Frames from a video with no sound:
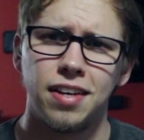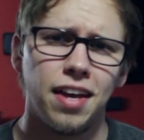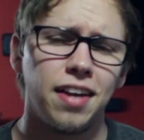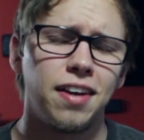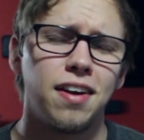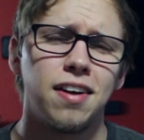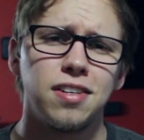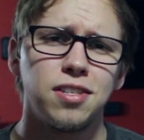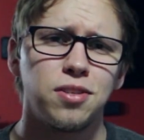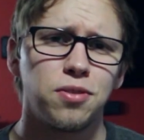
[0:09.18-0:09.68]
Hey
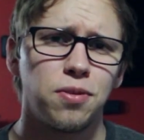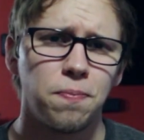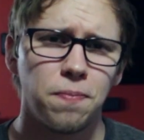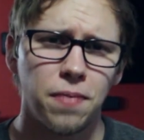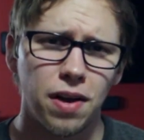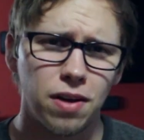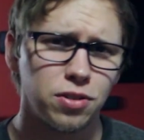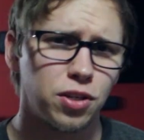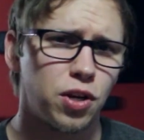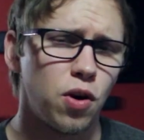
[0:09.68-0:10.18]
guys,
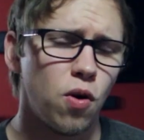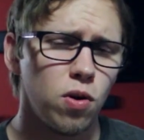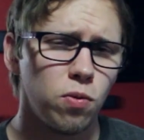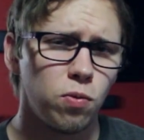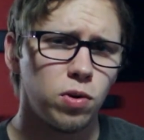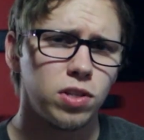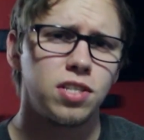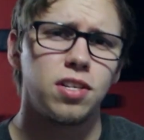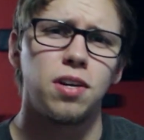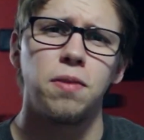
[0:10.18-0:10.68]
how's it going?
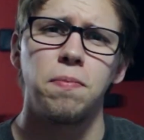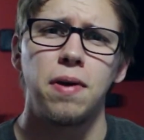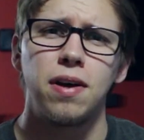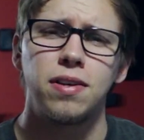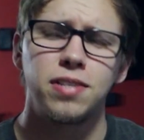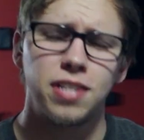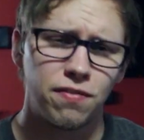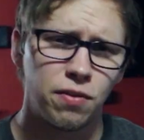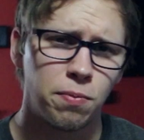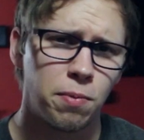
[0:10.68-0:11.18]
What's up?
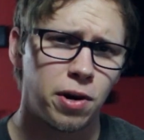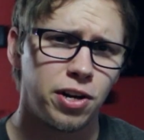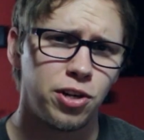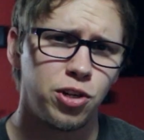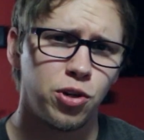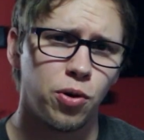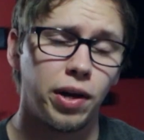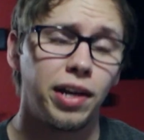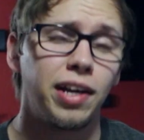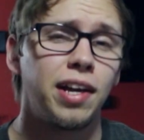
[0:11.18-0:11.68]
How's everybody
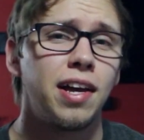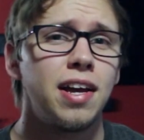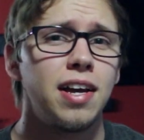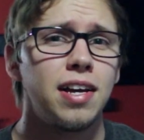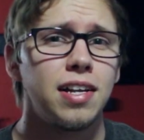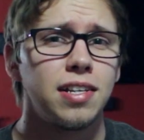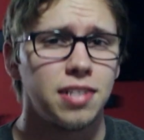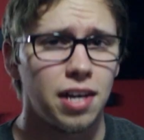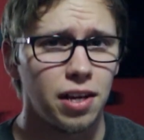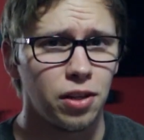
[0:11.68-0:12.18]
doing?
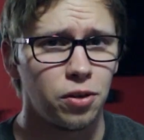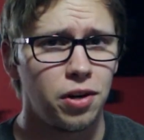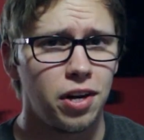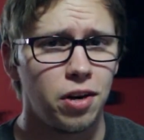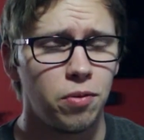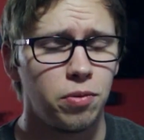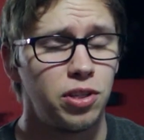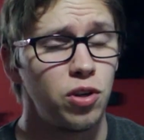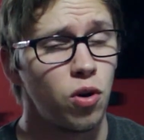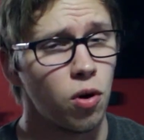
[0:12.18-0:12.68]
Tyler
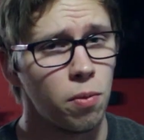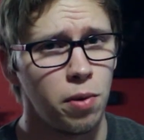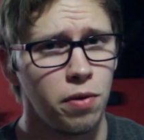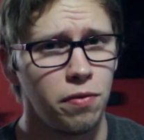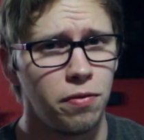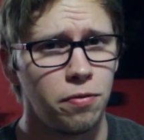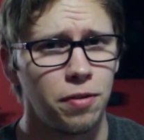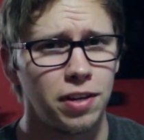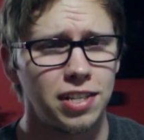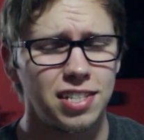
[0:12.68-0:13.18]
here with your
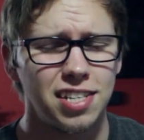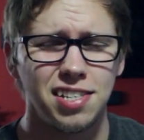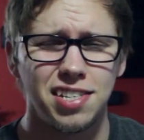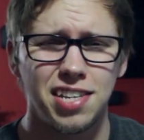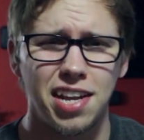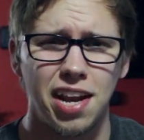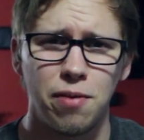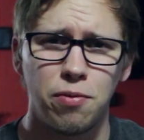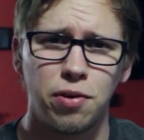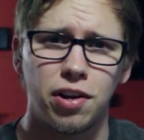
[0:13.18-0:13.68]
Movie Fix, and
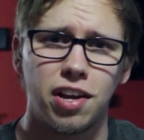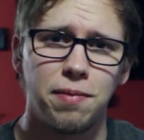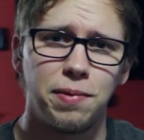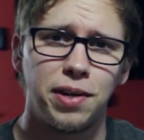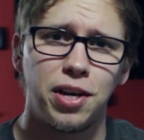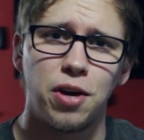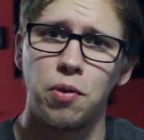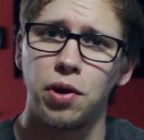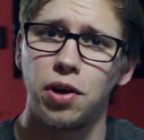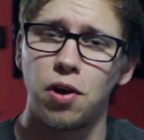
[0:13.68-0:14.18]
today we're going to be
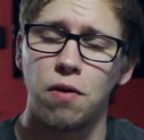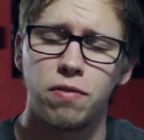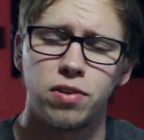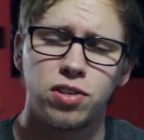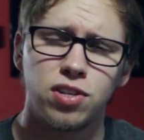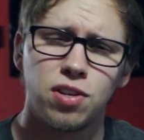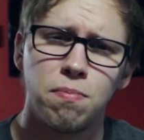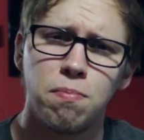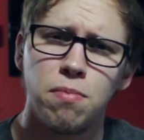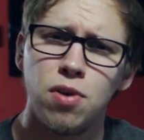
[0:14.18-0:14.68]
going over
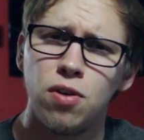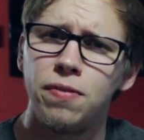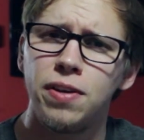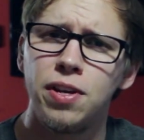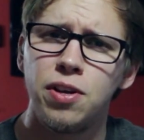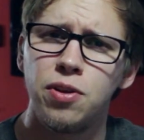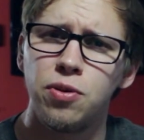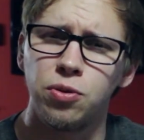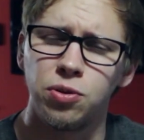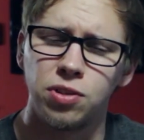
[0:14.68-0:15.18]
some movie
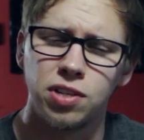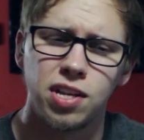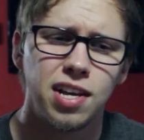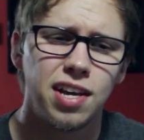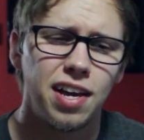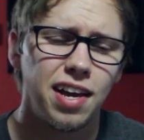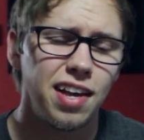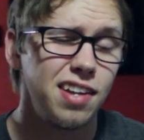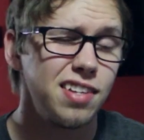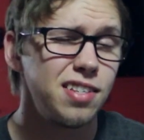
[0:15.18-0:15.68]
news.
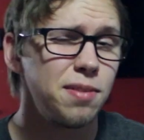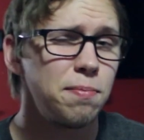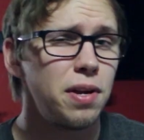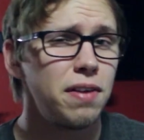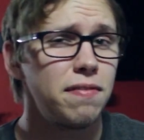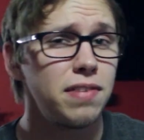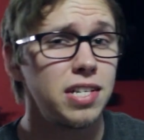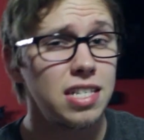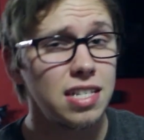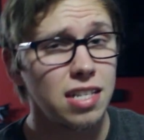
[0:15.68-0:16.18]
It is a bit
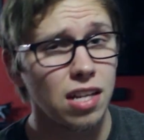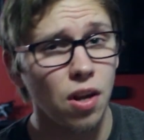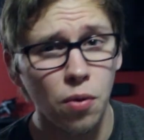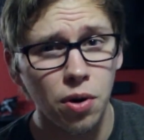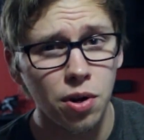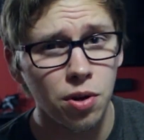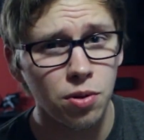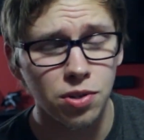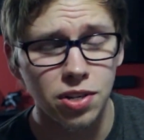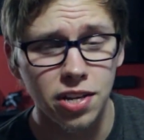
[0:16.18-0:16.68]
of a slower
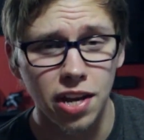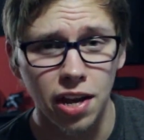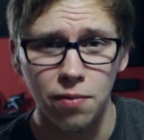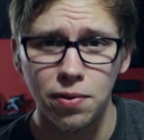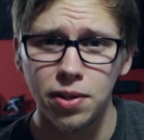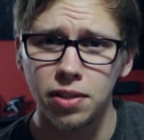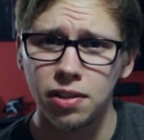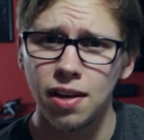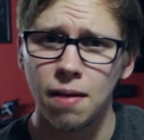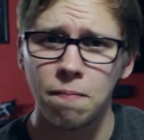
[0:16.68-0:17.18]
news day.
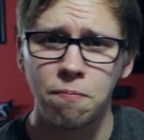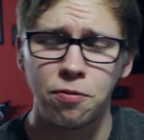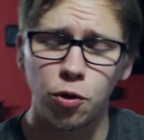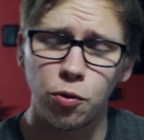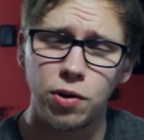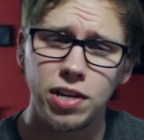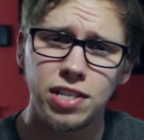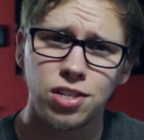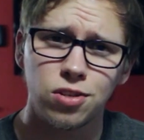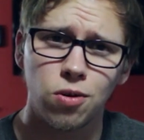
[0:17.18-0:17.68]
We only have
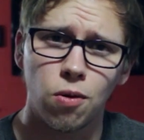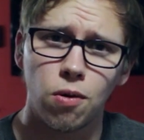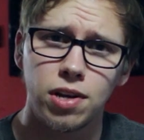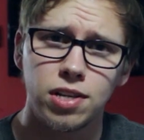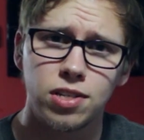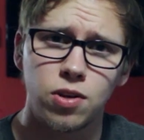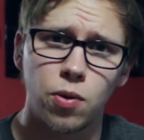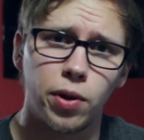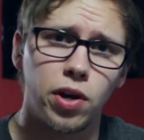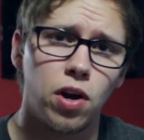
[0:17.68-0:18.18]
3
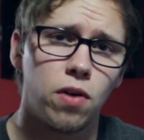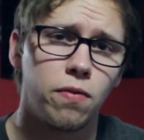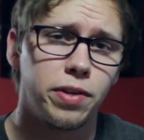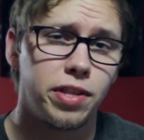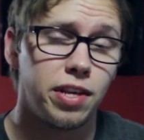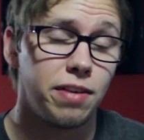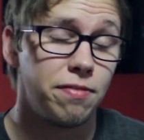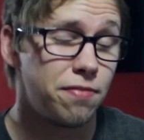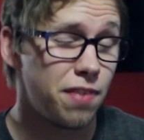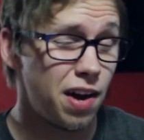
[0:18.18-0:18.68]
stories going over
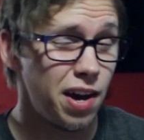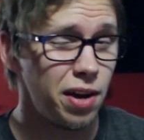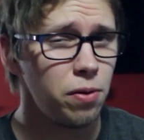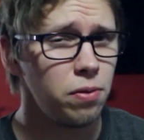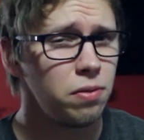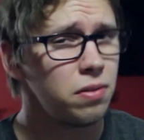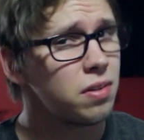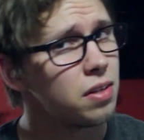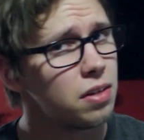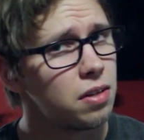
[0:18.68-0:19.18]
the
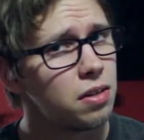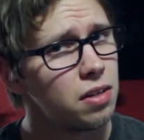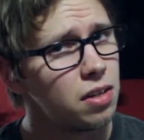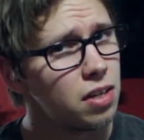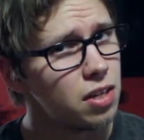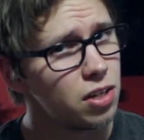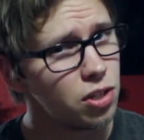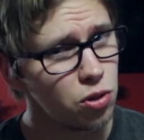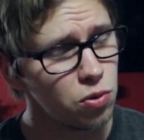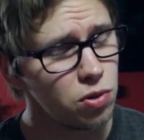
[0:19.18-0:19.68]
final
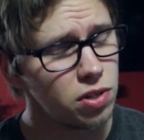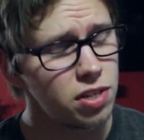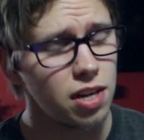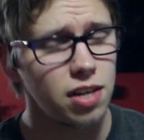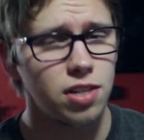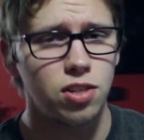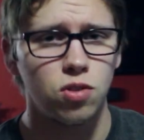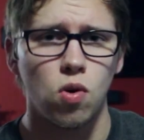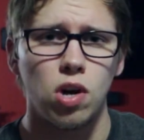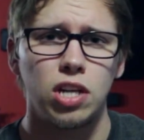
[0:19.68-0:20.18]

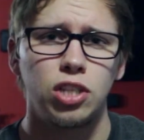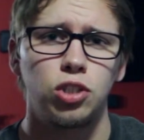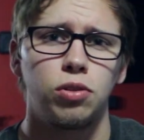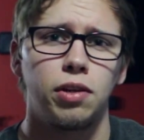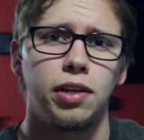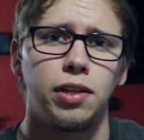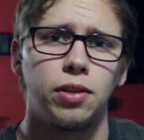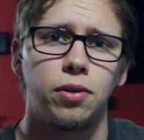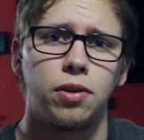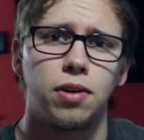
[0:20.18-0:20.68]
Suicide Squad
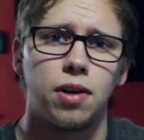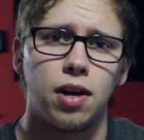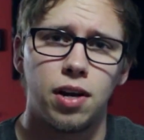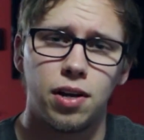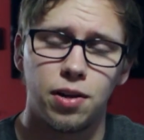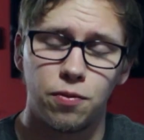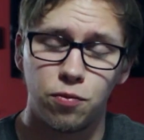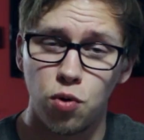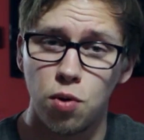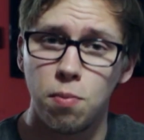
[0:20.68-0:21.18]
trailer,
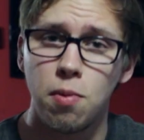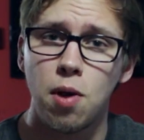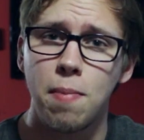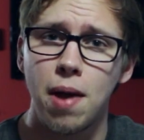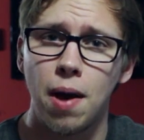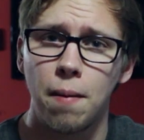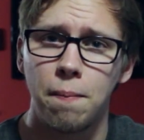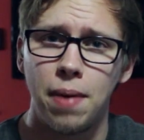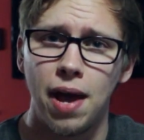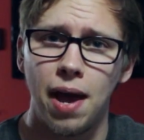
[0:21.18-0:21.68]
a rumor
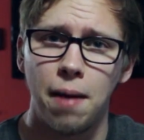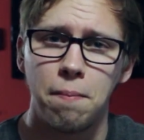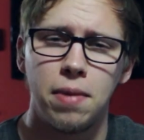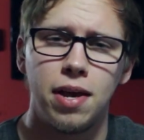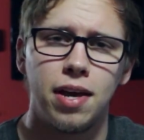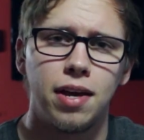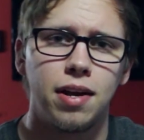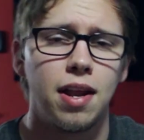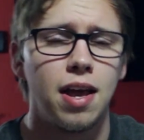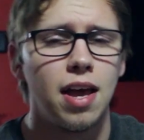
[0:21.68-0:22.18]
about
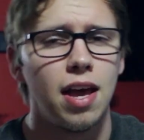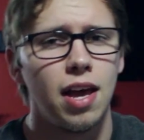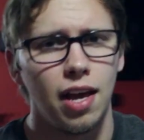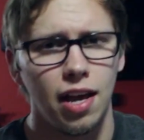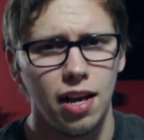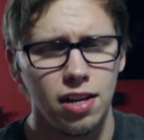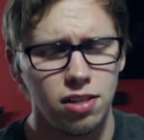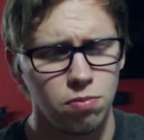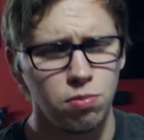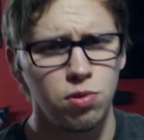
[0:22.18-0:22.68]
Batman,
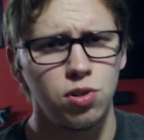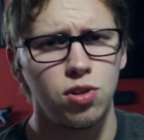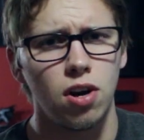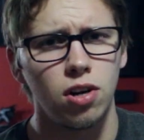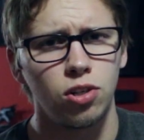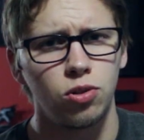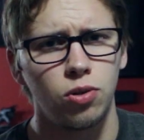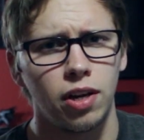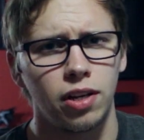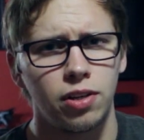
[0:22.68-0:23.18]
and some Star
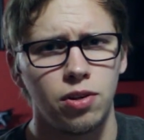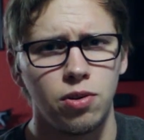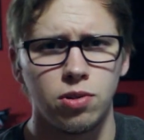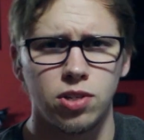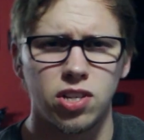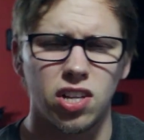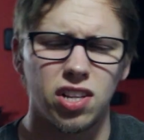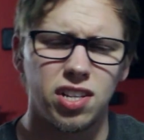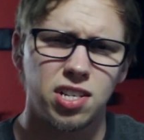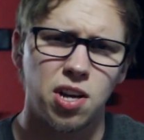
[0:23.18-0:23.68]
Trek
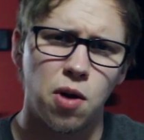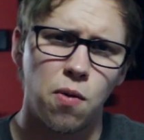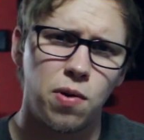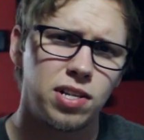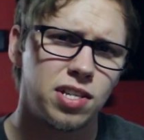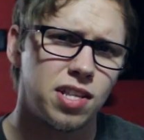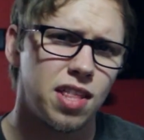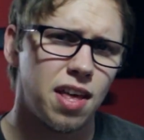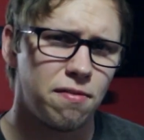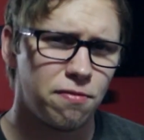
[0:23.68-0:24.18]
news. So let's go
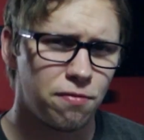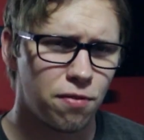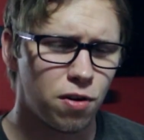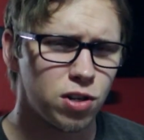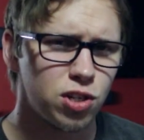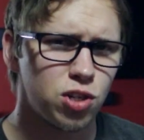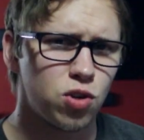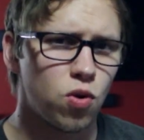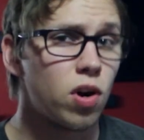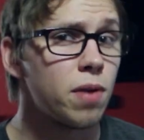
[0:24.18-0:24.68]
into that
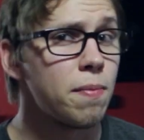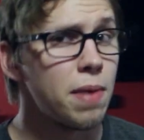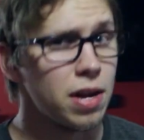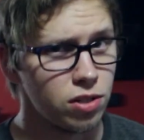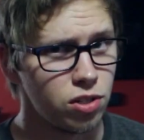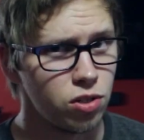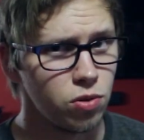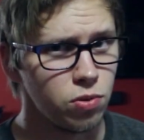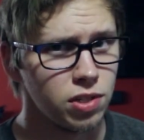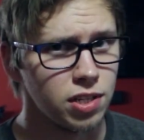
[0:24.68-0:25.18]
first story about
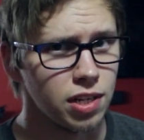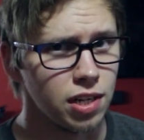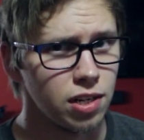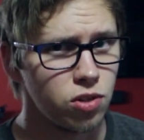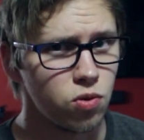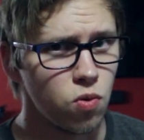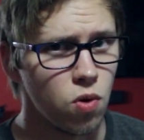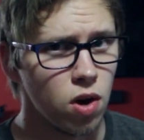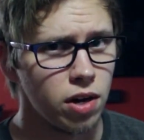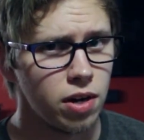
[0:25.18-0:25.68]
Suicide
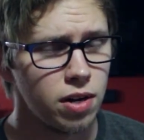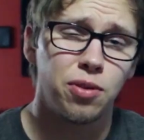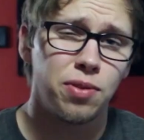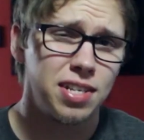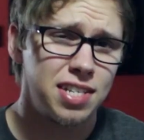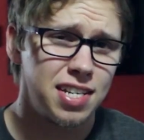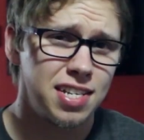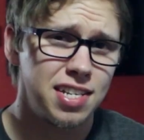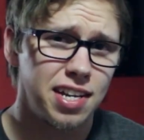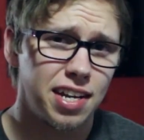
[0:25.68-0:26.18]
Squad. So
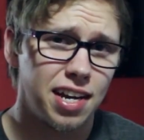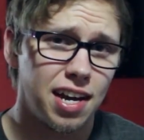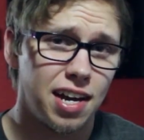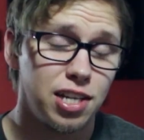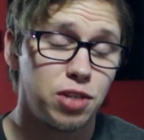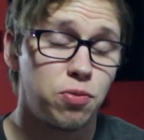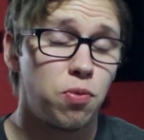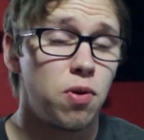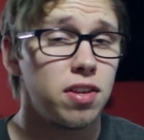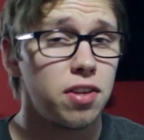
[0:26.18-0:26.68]
this is it,
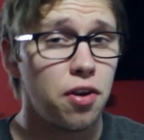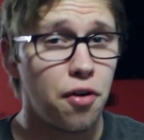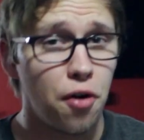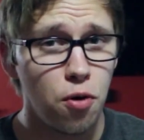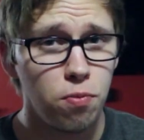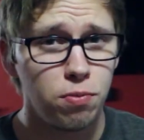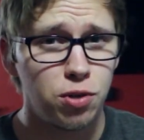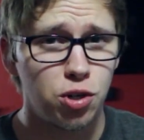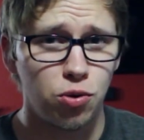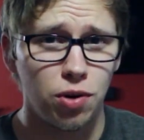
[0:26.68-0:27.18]
guys. We're on the
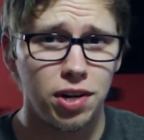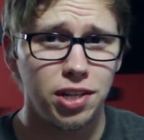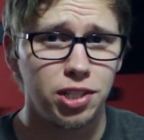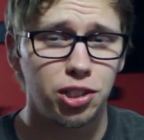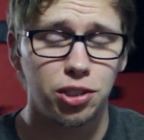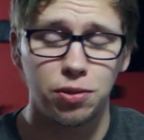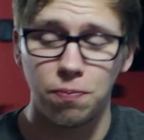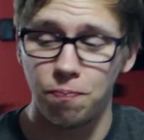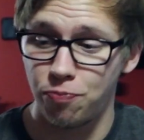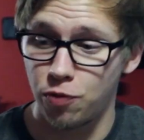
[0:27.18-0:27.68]
home
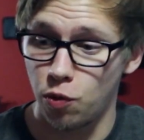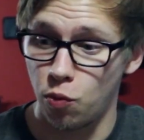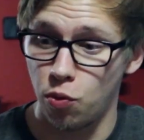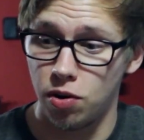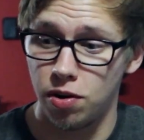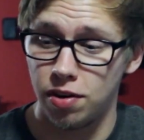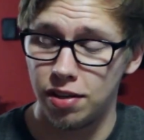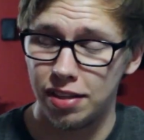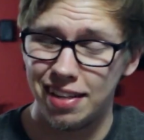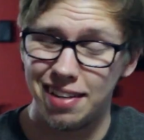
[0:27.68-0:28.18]
stretch.
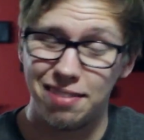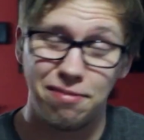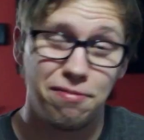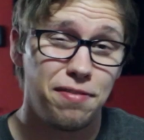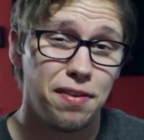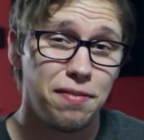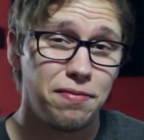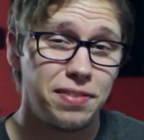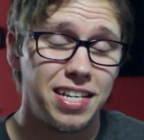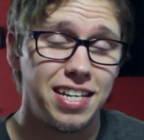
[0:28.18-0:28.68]
We're like
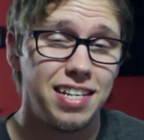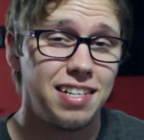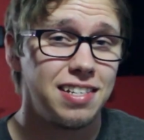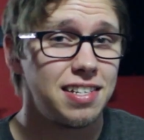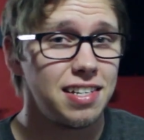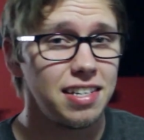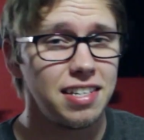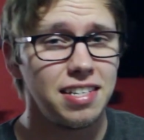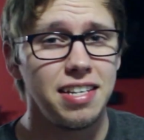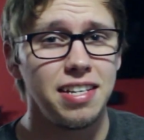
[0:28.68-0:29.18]
15,
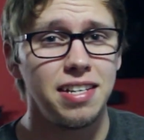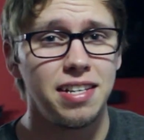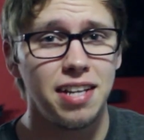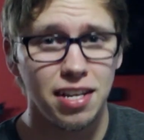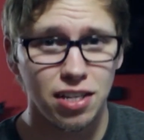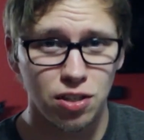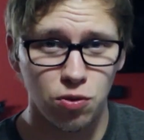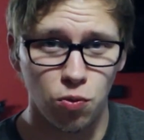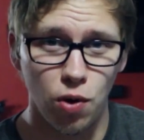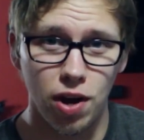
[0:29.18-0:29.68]
16
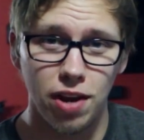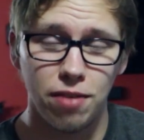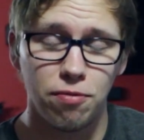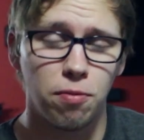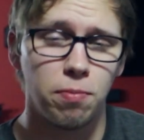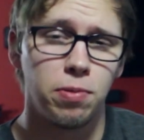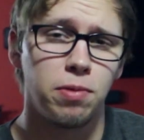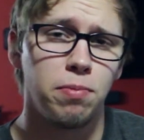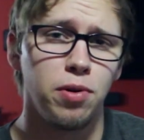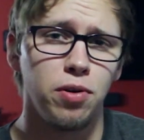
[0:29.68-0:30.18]
days away
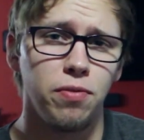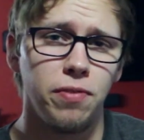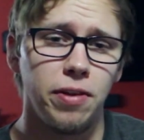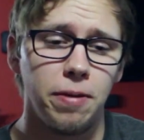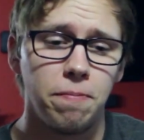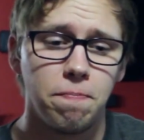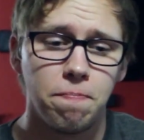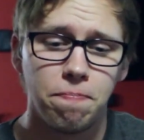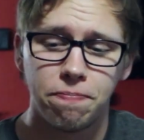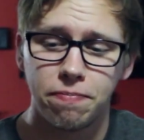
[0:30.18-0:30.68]
from the movie.